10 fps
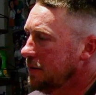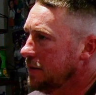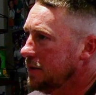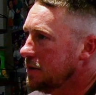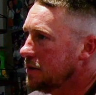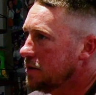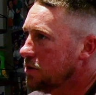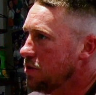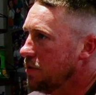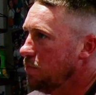There's
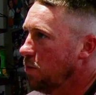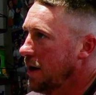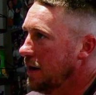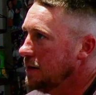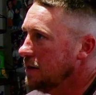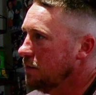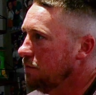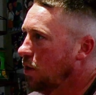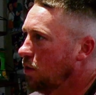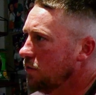certain ways. It's
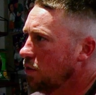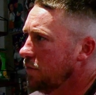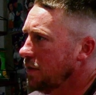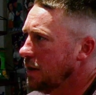evolved over